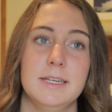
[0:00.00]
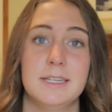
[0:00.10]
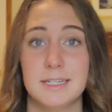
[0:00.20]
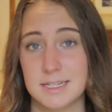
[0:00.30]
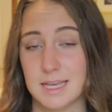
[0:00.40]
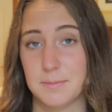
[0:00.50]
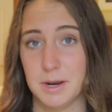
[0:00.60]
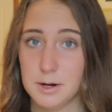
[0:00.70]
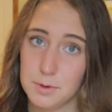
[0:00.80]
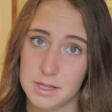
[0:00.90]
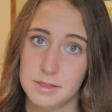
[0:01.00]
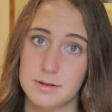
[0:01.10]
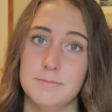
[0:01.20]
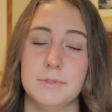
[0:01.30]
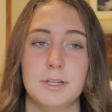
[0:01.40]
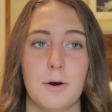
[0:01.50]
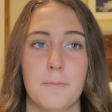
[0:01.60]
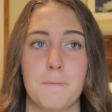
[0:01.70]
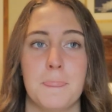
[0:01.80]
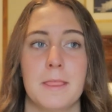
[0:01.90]
doesn't get paired with. So
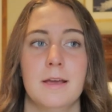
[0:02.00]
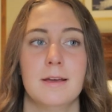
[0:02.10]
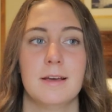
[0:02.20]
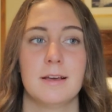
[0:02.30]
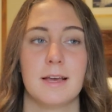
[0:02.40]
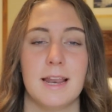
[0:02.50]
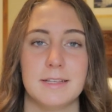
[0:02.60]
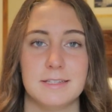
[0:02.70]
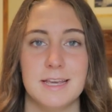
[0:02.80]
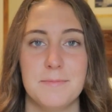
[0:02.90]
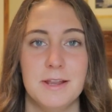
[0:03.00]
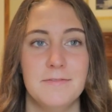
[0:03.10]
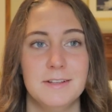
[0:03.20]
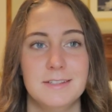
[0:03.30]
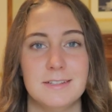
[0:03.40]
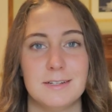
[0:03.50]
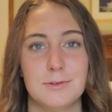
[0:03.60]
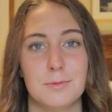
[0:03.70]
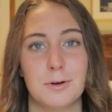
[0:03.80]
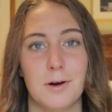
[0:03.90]
it has the same benefits as
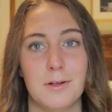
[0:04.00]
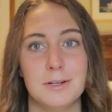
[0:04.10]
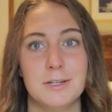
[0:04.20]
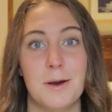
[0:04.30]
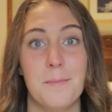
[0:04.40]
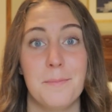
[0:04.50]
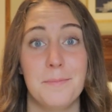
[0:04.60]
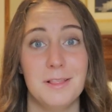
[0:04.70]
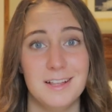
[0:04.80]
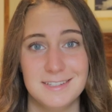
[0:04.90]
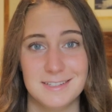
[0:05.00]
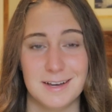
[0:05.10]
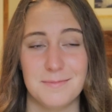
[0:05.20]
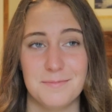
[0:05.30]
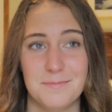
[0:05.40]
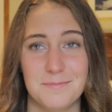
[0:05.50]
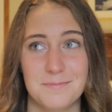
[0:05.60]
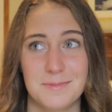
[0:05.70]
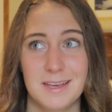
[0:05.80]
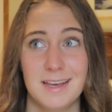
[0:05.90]
normal college, plus some.
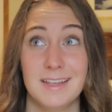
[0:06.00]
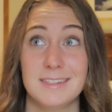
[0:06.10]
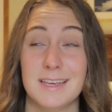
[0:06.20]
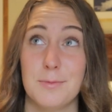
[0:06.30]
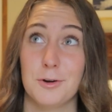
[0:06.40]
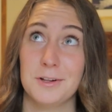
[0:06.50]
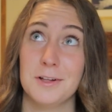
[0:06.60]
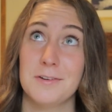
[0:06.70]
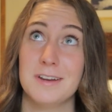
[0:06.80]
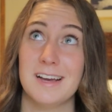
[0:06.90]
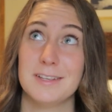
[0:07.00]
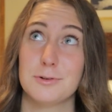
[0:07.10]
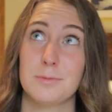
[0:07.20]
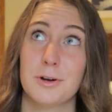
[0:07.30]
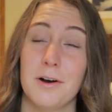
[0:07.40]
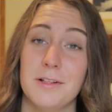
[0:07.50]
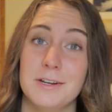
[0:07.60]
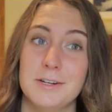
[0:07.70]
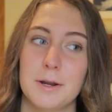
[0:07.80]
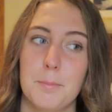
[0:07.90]
Same workload as normal
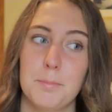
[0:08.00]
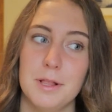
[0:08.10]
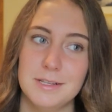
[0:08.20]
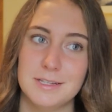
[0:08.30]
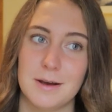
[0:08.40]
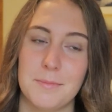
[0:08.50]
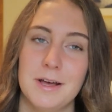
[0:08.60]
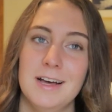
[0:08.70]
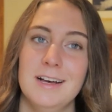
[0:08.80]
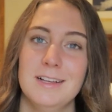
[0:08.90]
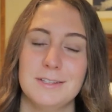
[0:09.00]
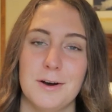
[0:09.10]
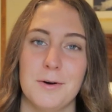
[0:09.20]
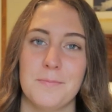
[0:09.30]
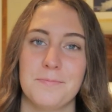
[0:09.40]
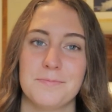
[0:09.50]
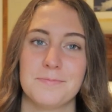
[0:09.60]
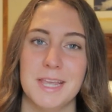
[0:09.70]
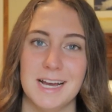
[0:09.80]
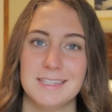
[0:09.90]
college, plus some. So,
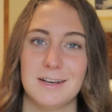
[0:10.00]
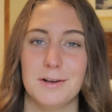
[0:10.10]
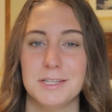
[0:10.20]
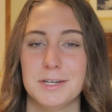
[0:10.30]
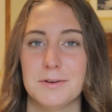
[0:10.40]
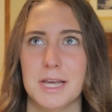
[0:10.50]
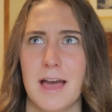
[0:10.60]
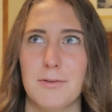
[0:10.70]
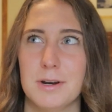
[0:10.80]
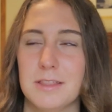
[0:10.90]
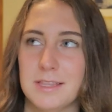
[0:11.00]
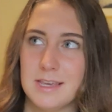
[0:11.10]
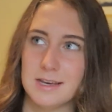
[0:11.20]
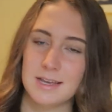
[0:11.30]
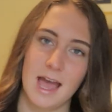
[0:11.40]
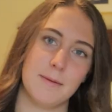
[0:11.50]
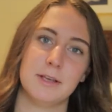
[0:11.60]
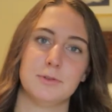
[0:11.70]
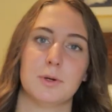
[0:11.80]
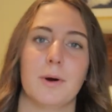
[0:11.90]
yes, also everyone at the academy
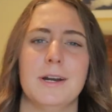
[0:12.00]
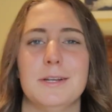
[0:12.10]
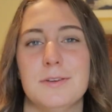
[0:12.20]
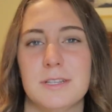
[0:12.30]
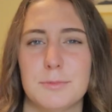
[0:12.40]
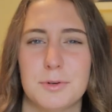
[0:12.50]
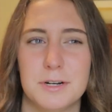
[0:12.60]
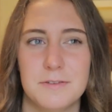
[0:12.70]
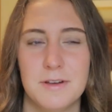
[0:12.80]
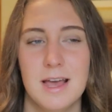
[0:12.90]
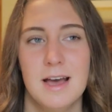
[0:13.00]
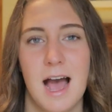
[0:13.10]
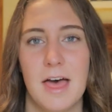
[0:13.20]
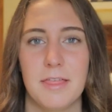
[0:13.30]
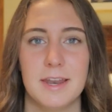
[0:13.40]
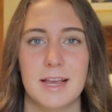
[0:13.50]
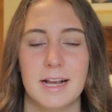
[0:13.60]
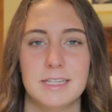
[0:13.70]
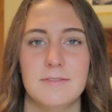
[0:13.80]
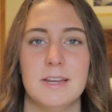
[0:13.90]
is required to do some sort of athletic
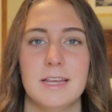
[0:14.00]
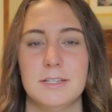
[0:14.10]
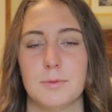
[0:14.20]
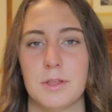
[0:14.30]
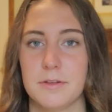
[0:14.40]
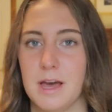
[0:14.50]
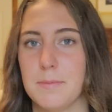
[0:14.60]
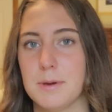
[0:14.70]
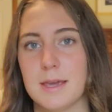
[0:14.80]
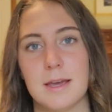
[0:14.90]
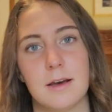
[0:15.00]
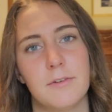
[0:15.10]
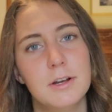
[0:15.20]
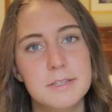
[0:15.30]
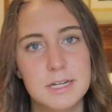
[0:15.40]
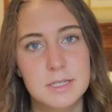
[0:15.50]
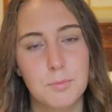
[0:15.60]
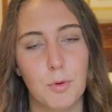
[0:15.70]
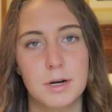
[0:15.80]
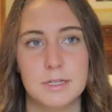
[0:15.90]
activity, so whether that be a varsity
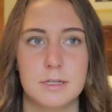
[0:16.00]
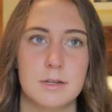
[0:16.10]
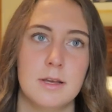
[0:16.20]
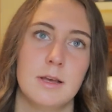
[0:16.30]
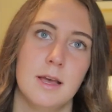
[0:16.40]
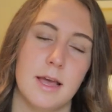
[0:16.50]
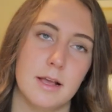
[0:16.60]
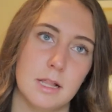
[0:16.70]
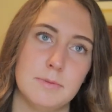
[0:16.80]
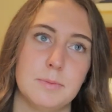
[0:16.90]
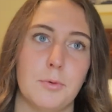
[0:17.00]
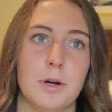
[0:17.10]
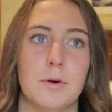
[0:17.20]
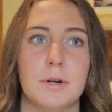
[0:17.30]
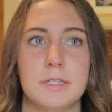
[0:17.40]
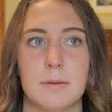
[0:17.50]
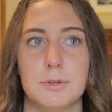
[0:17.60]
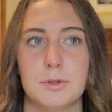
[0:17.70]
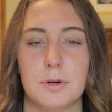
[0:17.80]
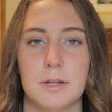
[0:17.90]
sport, a club sport, or some
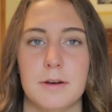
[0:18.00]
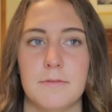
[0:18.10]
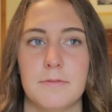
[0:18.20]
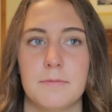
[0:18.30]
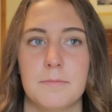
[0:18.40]
sort of